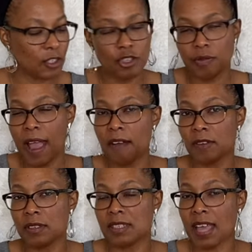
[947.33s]

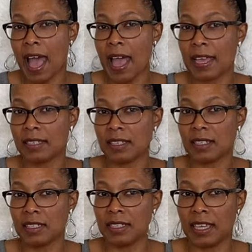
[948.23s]
travel size
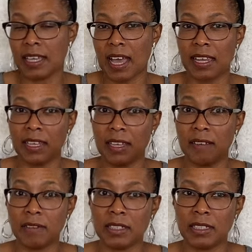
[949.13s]
Clinique. I
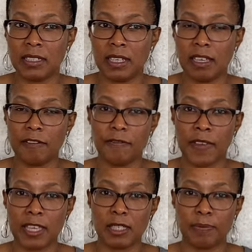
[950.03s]
love Clinique
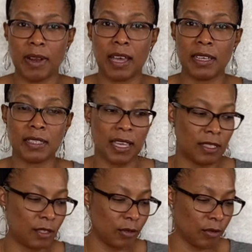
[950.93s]
face products. I
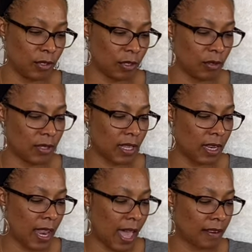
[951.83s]
do use a
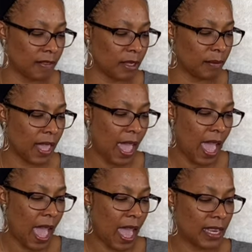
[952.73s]
lot of them.
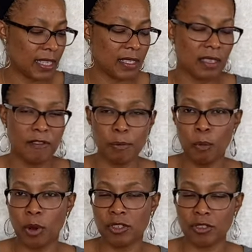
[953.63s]
And it's the
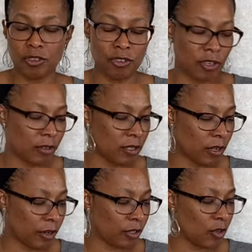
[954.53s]
Moisture
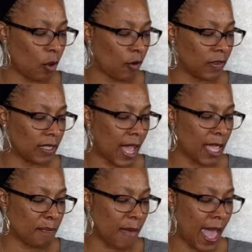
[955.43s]
Surge
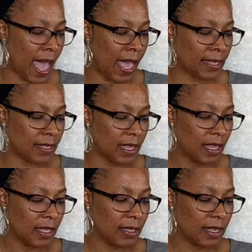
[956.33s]
Overnight Mask,
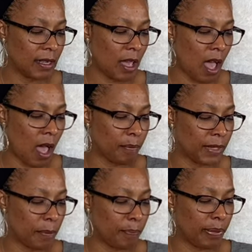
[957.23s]

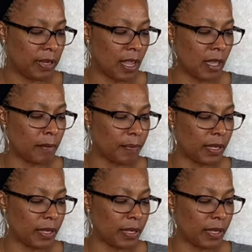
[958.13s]
the Plump